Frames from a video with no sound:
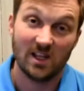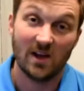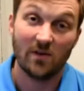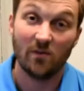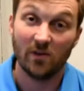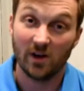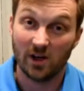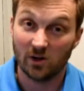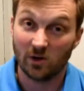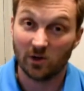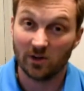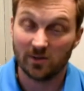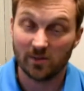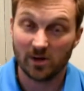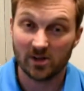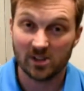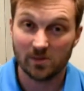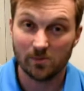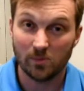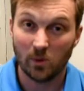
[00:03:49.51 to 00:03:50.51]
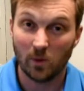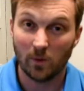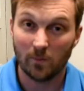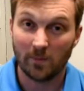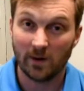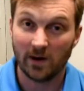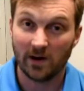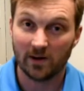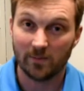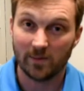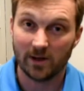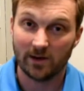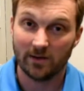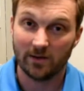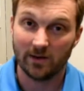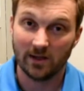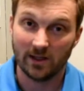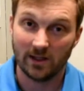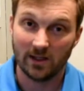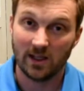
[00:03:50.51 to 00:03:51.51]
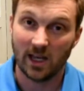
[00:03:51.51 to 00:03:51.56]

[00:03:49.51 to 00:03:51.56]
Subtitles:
definitely not the most important part about